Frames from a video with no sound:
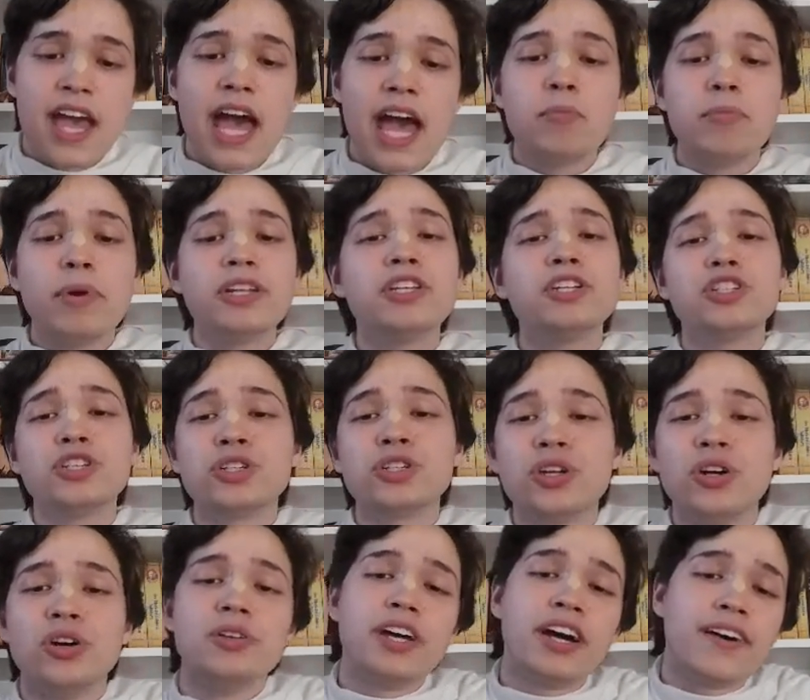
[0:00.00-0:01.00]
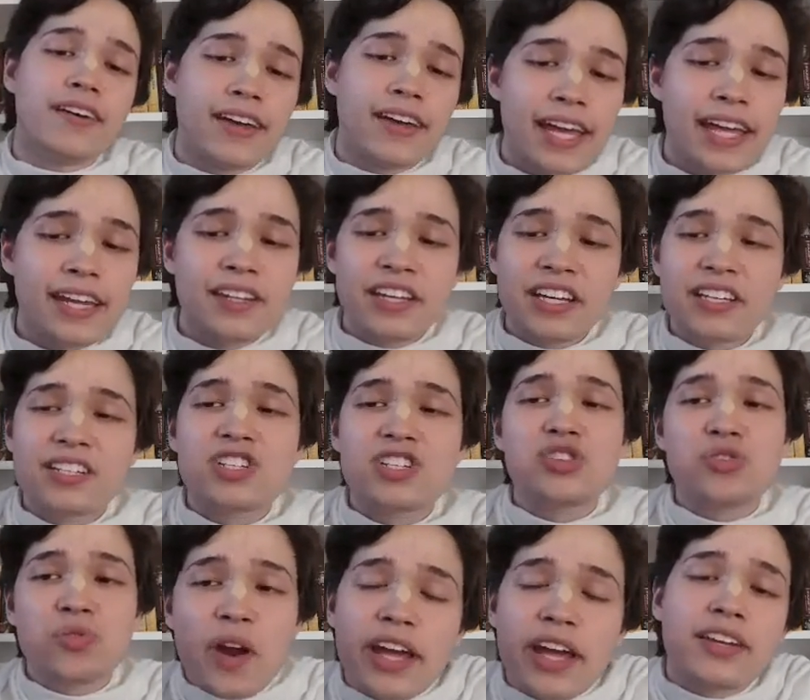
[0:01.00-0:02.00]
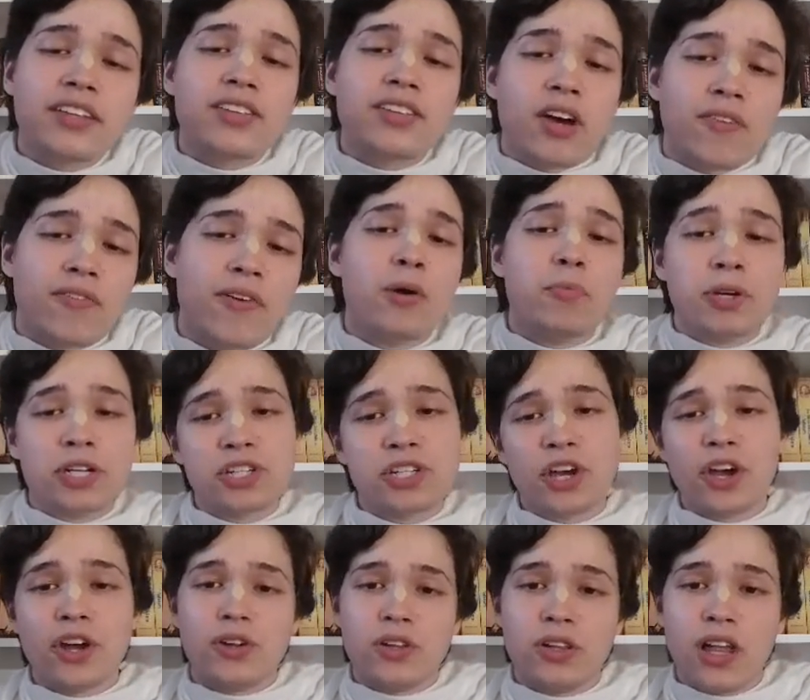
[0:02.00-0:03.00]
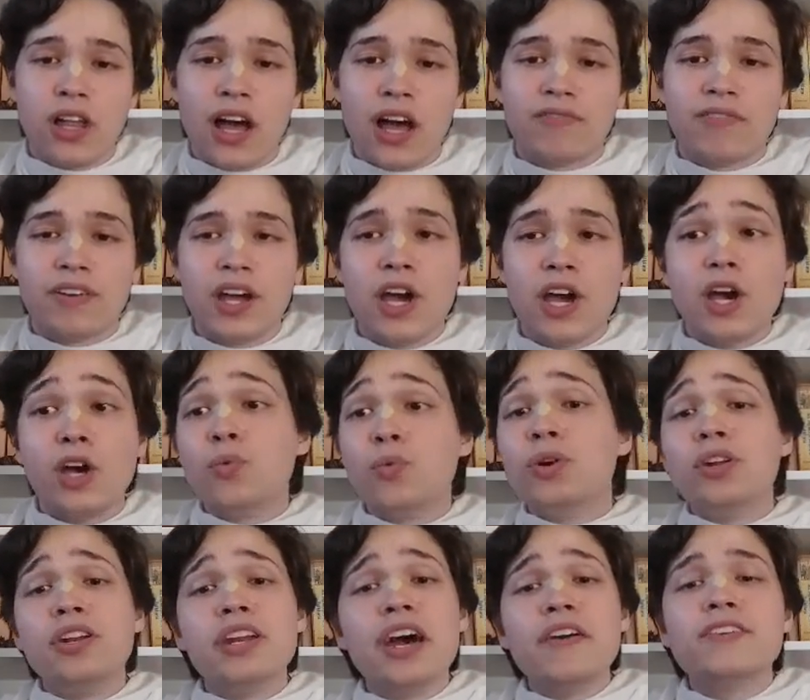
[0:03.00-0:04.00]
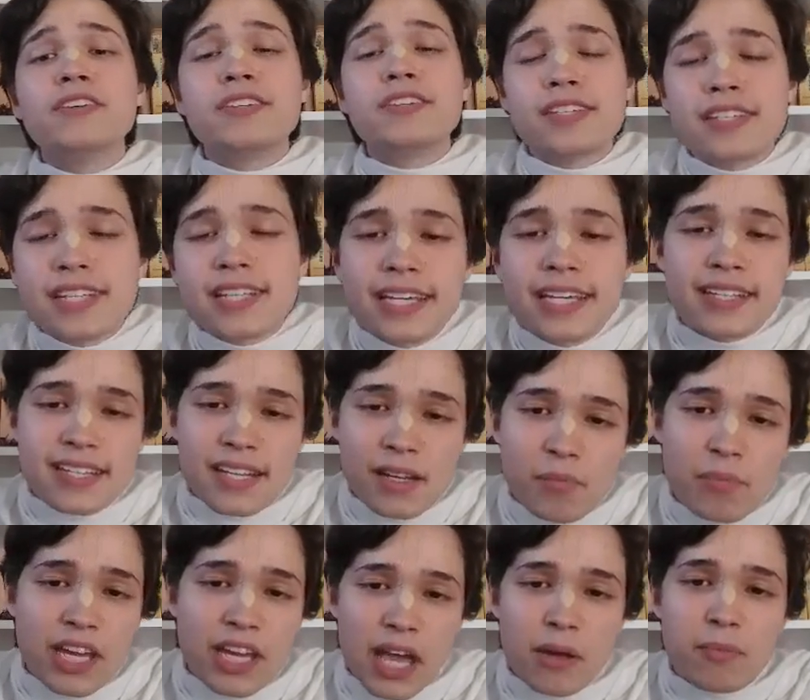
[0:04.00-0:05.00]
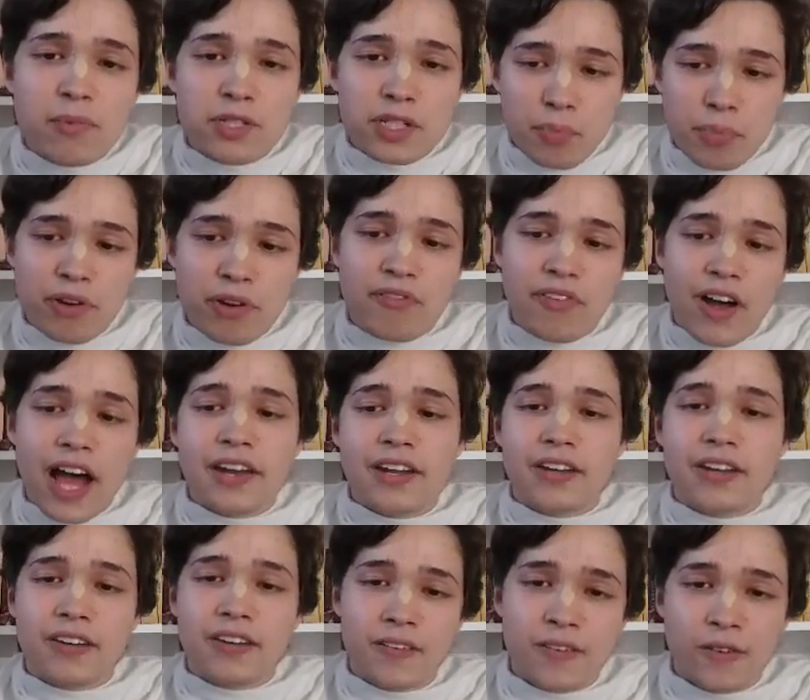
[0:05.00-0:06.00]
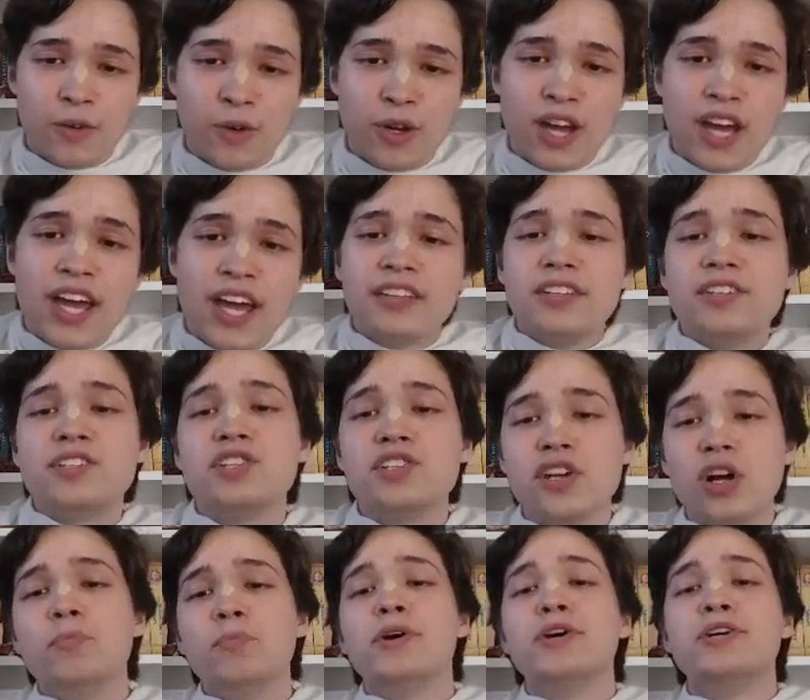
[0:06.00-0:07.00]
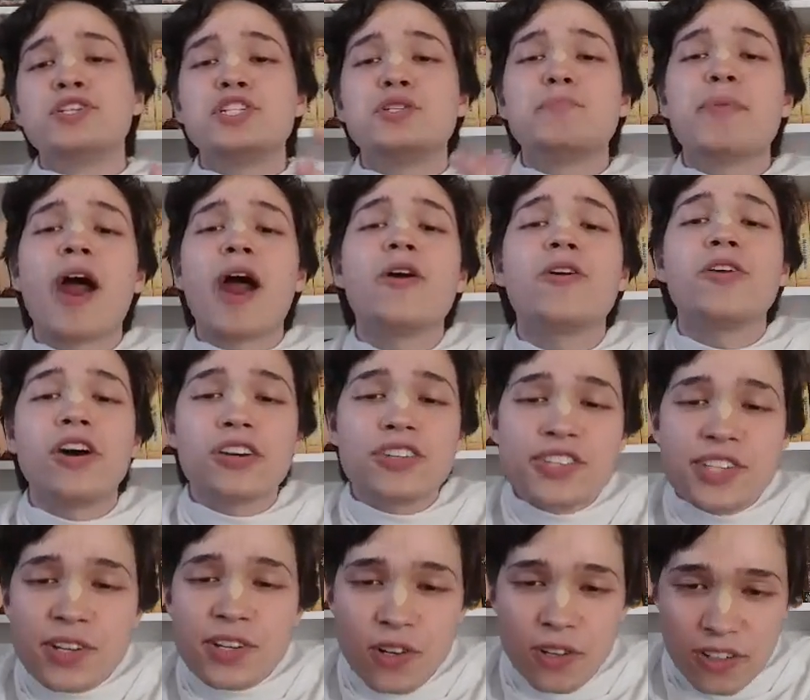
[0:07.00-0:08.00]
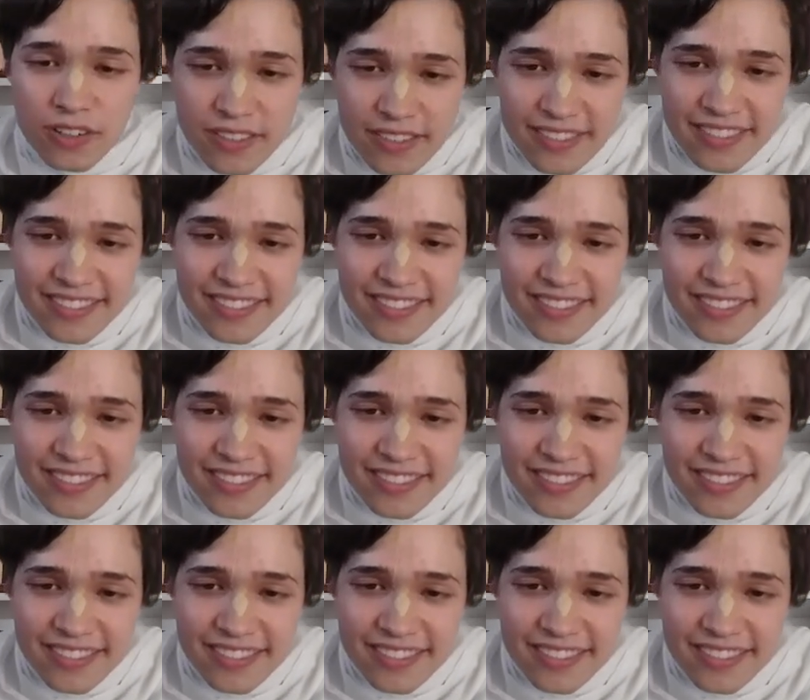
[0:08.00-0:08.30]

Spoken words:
And Mother Jashoda, in the strength of her maternal love, would never cease in being able to provide it. This is almost paradoxical.